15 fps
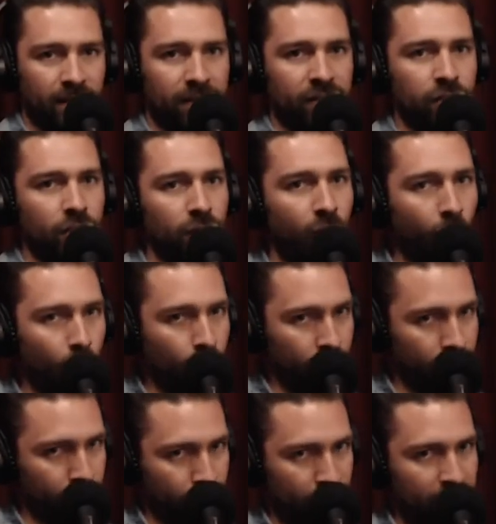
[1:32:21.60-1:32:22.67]
there's
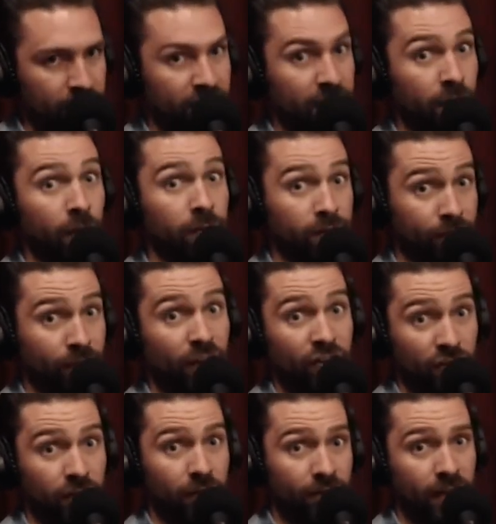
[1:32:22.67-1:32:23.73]
loads of re there's loads yeah, of friction.
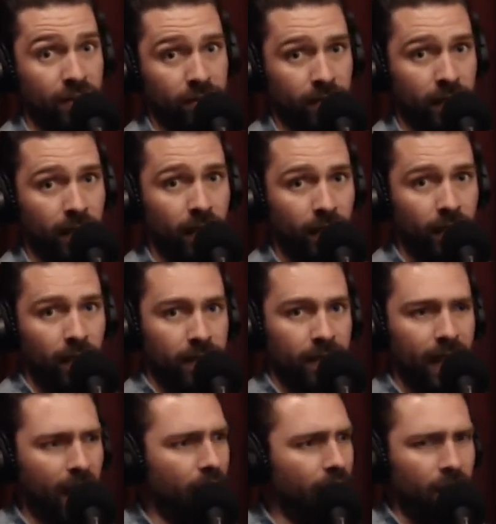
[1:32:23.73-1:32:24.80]
It's one pedal driving.
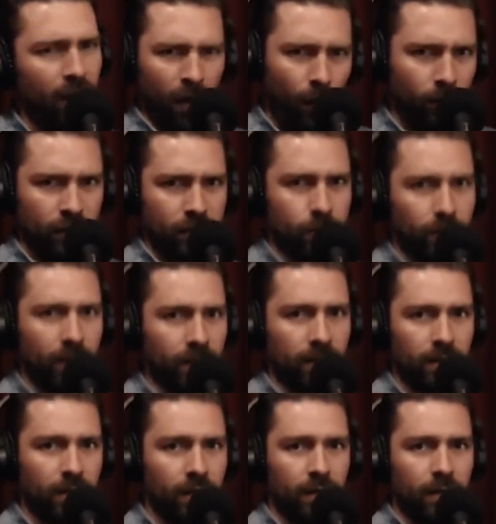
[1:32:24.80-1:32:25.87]
Yeah. Audience were
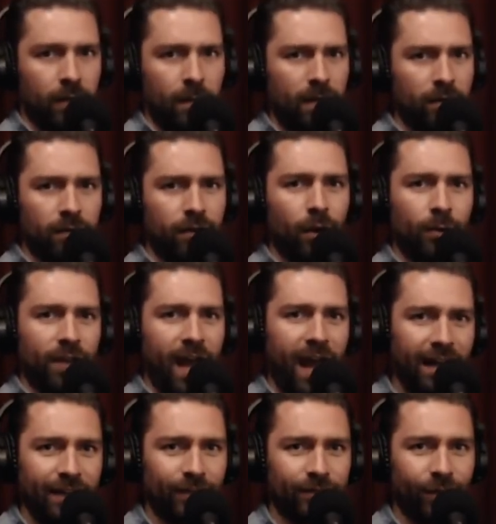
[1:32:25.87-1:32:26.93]
like, man, you don't know what the
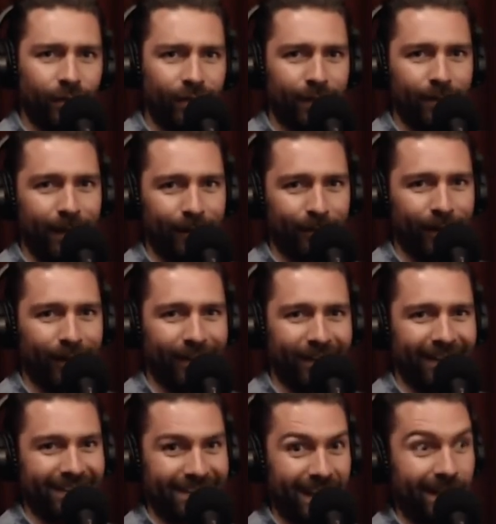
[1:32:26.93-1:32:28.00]
hell you're talking about, bro.
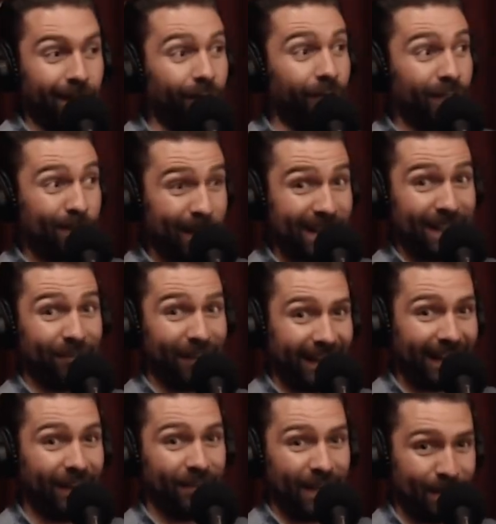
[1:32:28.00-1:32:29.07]
I was like, no,
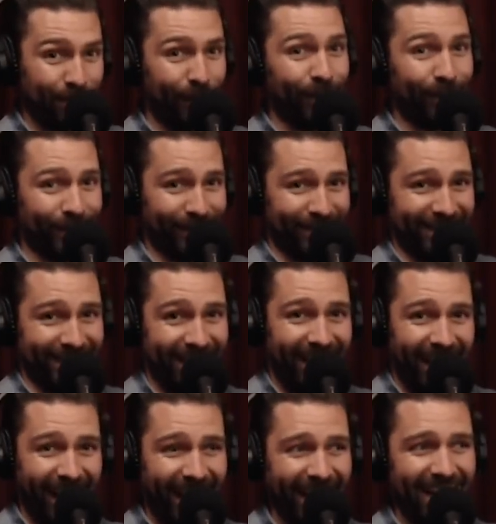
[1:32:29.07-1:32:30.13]
specifically on this Porsche,
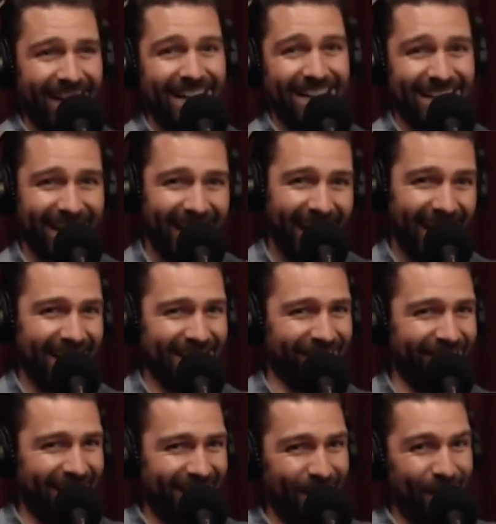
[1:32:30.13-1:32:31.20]
it's it's
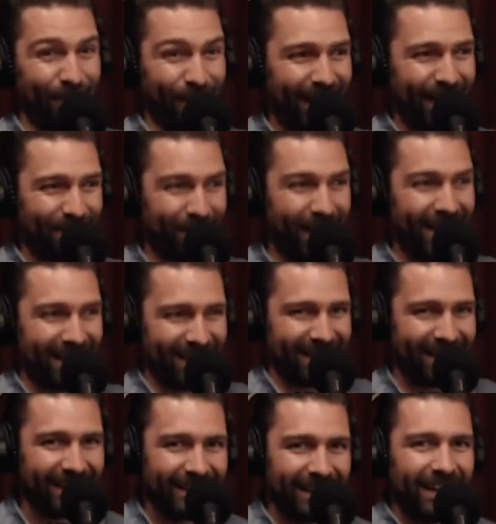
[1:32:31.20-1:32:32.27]
when you apply the brakes.
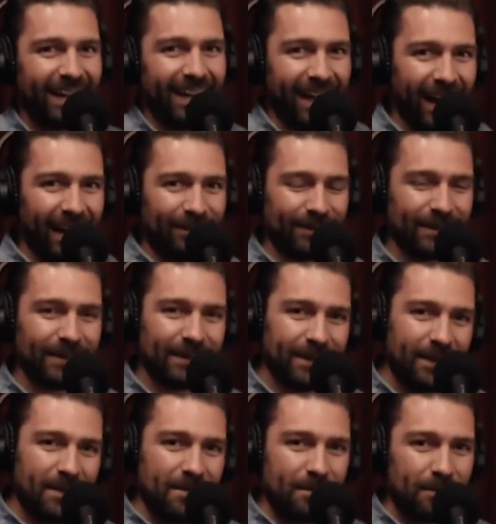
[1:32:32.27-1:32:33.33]
Yeah, yeah. In a
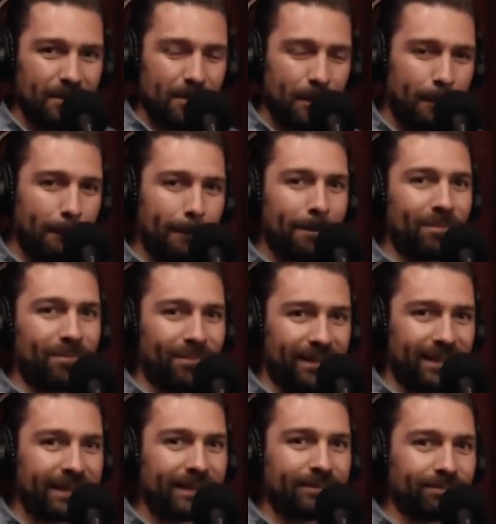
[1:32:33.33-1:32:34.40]
Tesla, you can
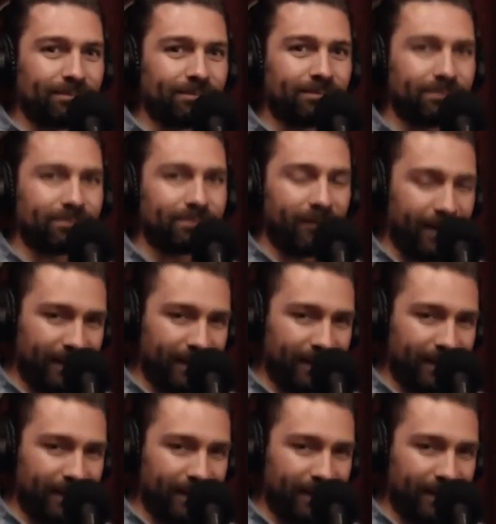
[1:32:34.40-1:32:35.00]
deactivate that. There's a